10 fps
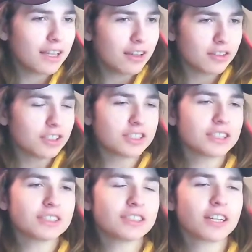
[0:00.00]
or
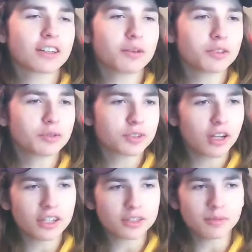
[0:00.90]
in the Snyder Cut, which was
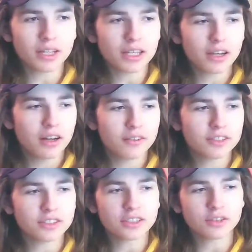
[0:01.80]
awesome. Like
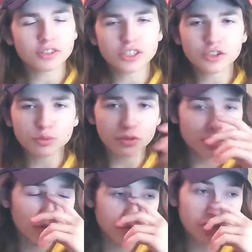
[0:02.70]
obviously those scenes
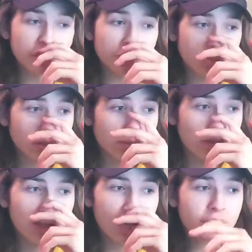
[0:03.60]
were really
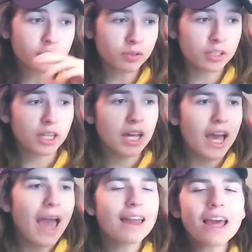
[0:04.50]
enjoyable. I enjoyed,
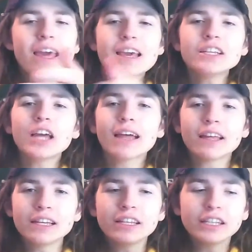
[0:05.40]
and
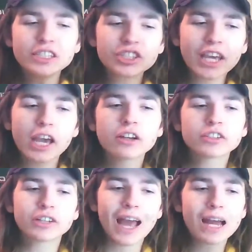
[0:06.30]
each
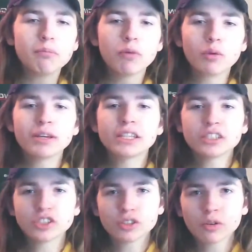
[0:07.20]
character had a moment in
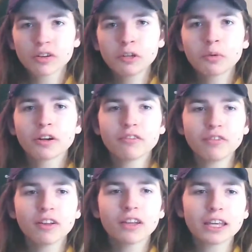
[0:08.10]
the story where it
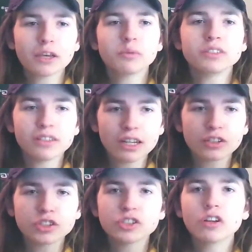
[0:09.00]
felt like it was their
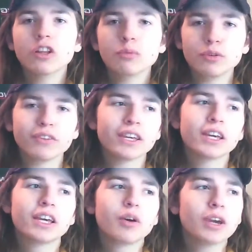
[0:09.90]
solo movie.
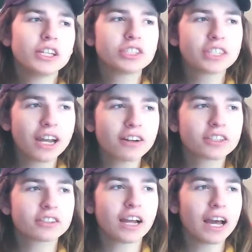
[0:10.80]
Each
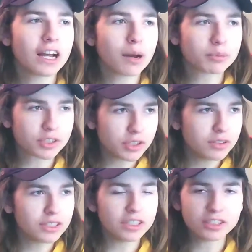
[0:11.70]
character had
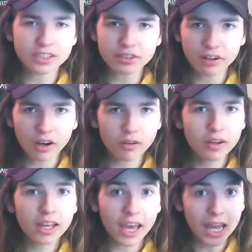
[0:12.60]
opportunities to grow
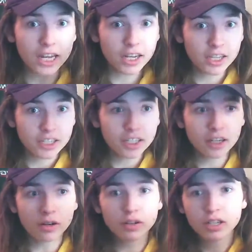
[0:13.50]
and, you
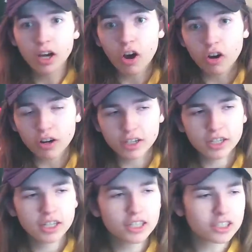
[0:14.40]
know, arc.
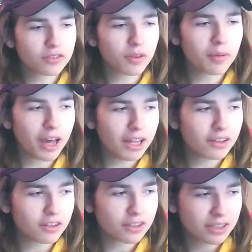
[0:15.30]
Each of them had
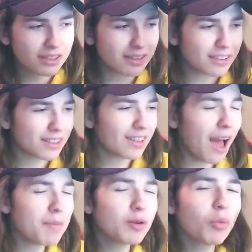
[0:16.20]
their...
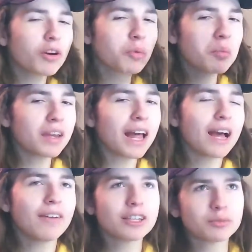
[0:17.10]
I mean, Wonder Woman didn't
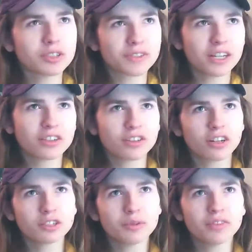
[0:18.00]
have as much of a character
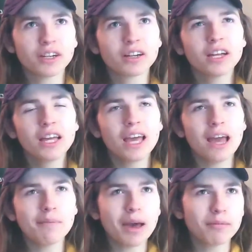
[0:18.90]
arc, to be fair,
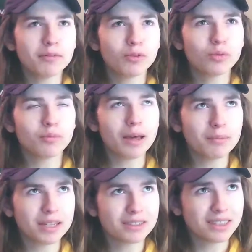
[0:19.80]
and
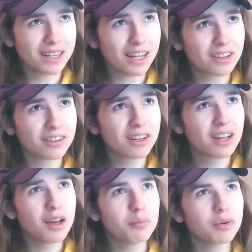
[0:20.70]
Batman didn't either.
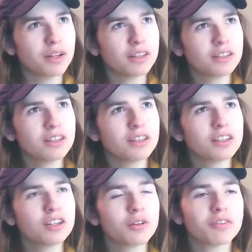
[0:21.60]
But,
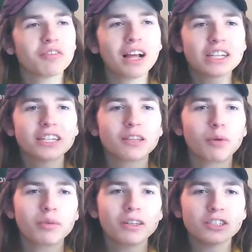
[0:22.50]
you know, the Flash had the
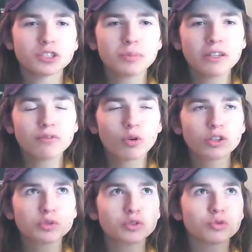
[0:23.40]
moment in the Speed
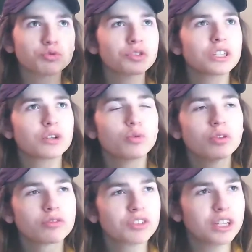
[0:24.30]
Force, which was really
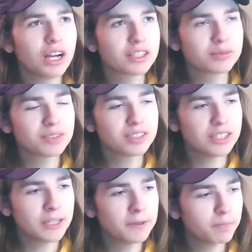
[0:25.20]
cool and really awesome to
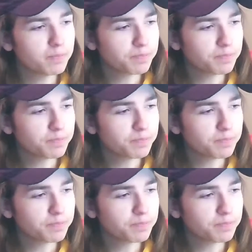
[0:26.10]
see.